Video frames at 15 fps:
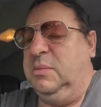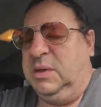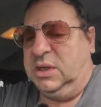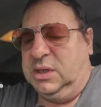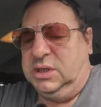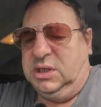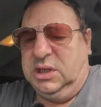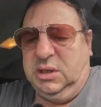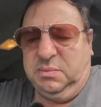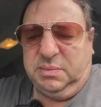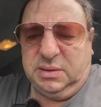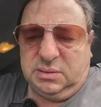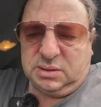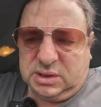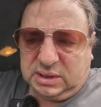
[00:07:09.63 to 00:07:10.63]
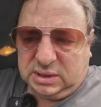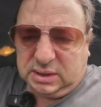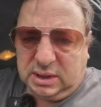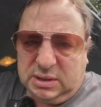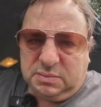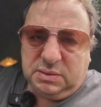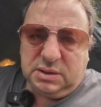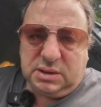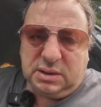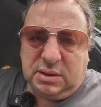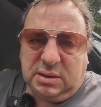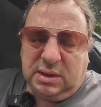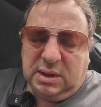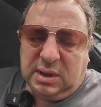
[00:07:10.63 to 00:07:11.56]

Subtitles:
make cheap those attachments, and